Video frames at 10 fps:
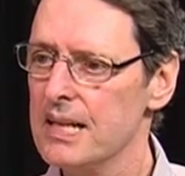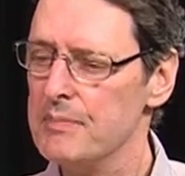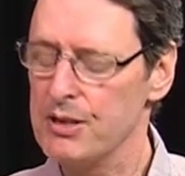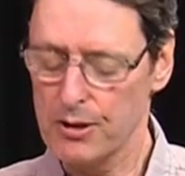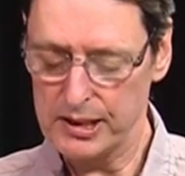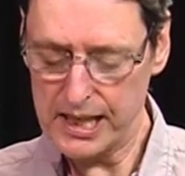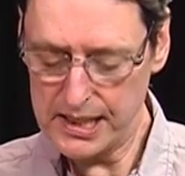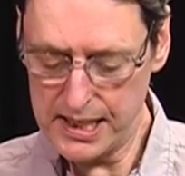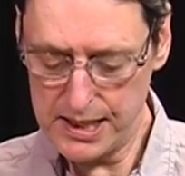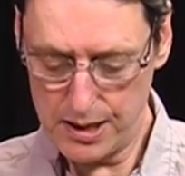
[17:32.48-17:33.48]
because they
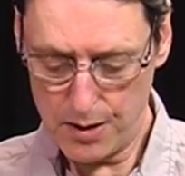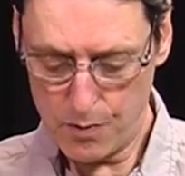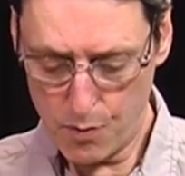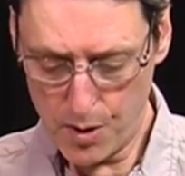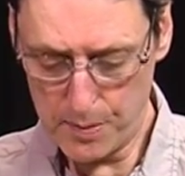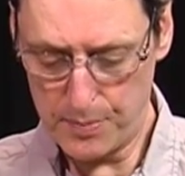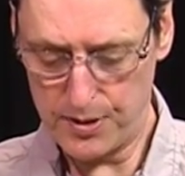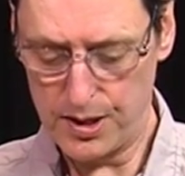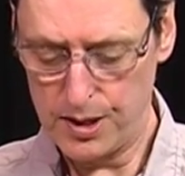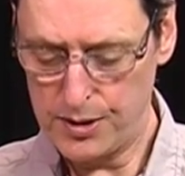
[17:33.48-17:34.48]
need
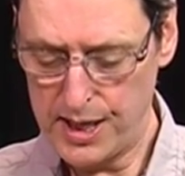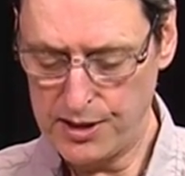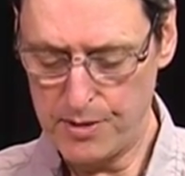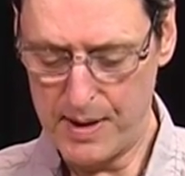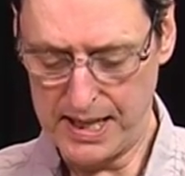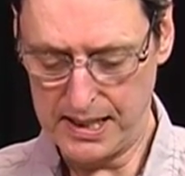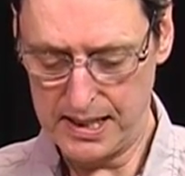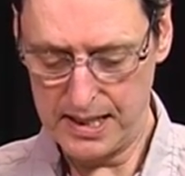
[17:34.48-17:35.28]
warmth to incubate.